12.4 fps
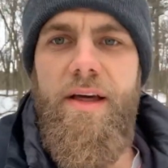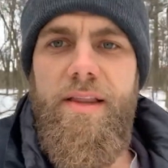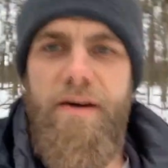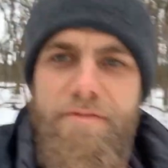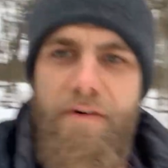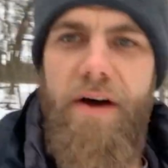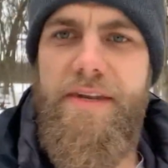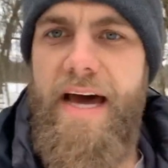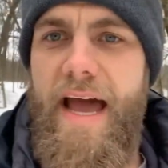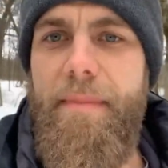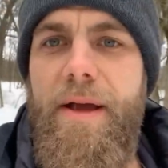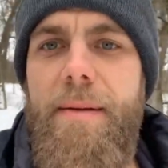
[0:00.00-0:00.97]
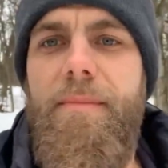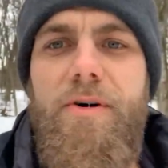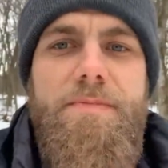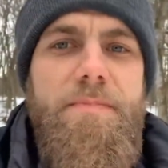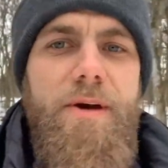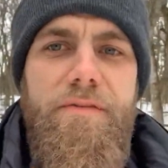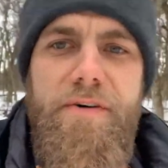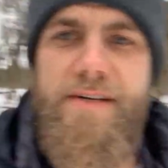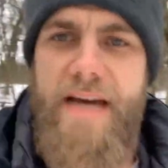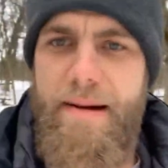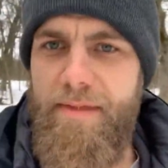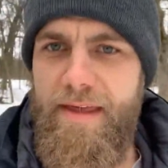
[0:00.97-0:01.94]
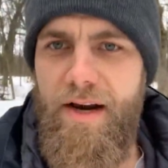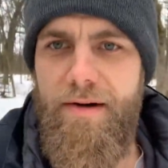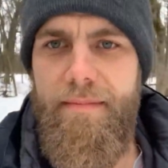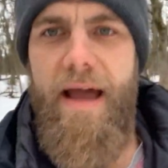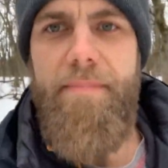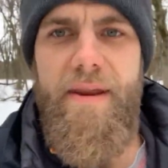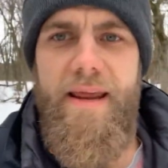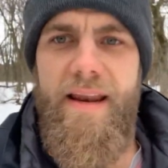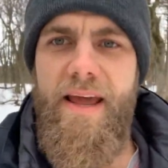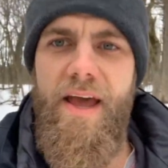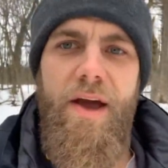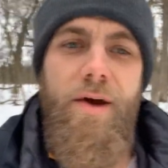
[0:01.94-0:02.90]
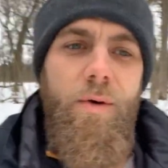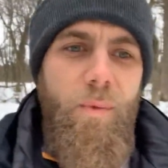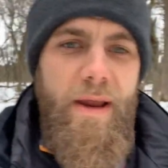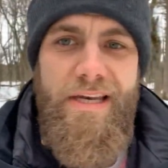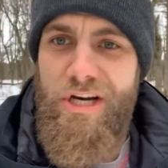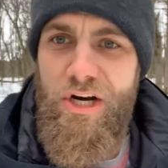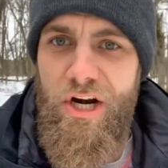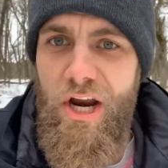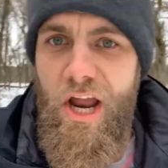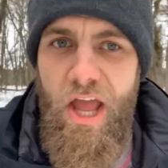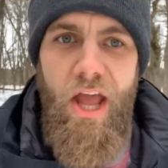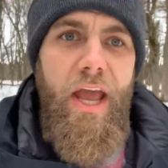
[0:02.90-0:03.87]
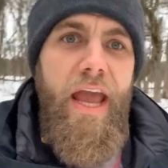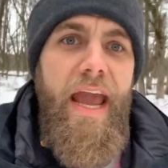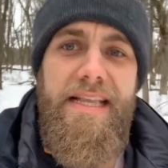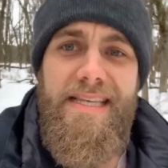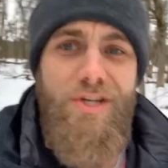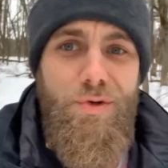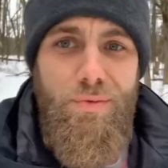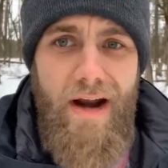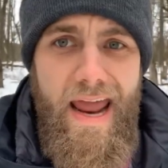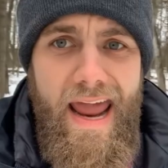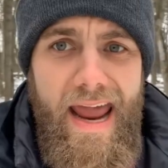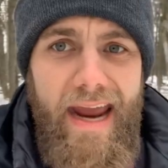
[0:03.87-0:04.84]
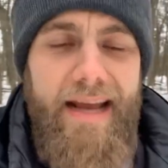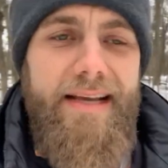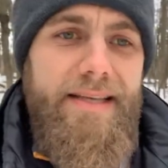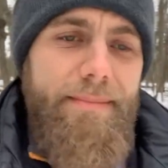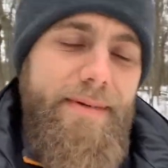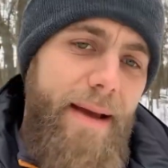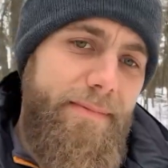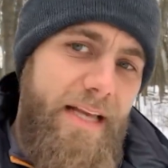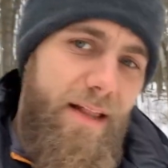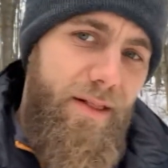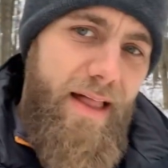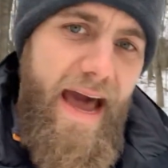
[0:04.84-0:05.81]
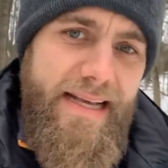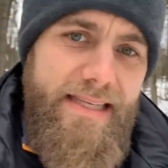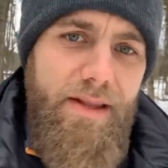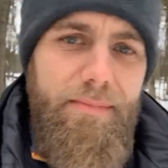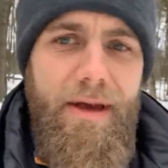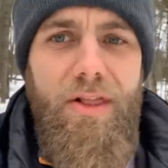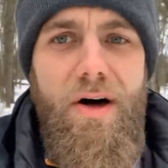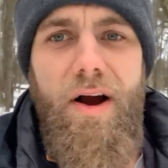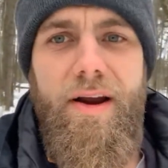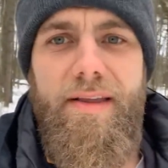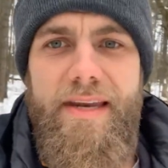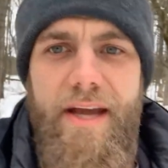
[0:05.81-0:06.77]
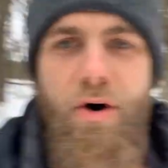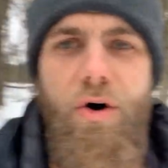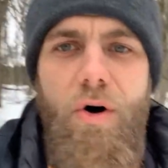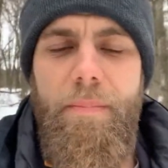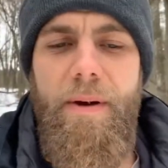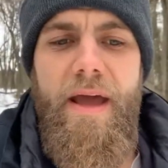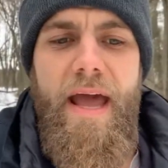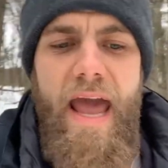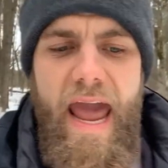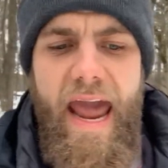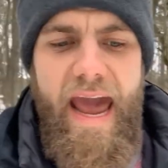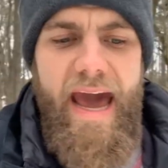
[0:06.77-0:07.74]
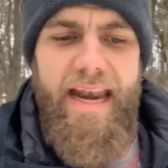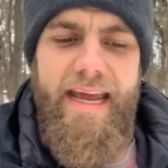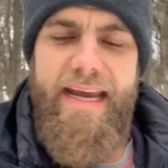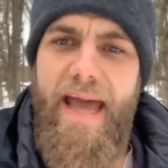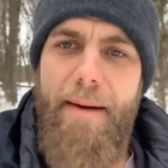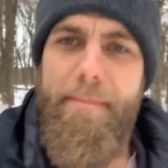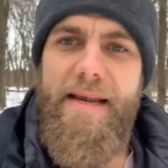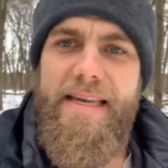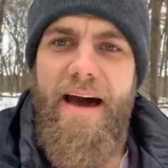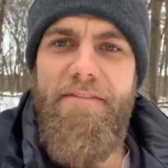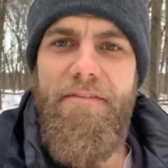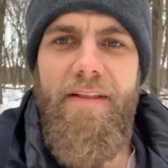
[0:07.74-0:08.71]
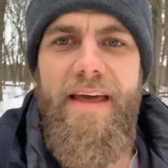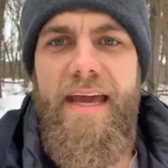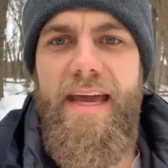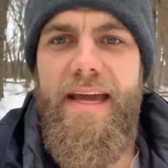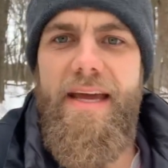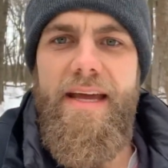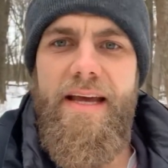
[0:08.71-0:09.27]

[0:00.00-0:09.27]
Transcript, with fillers: The fall time, most beautiful time of the year in my opinion. Winter, it's a drag. Sometimes it lasts a little bit longer than you hope, and it can be definitely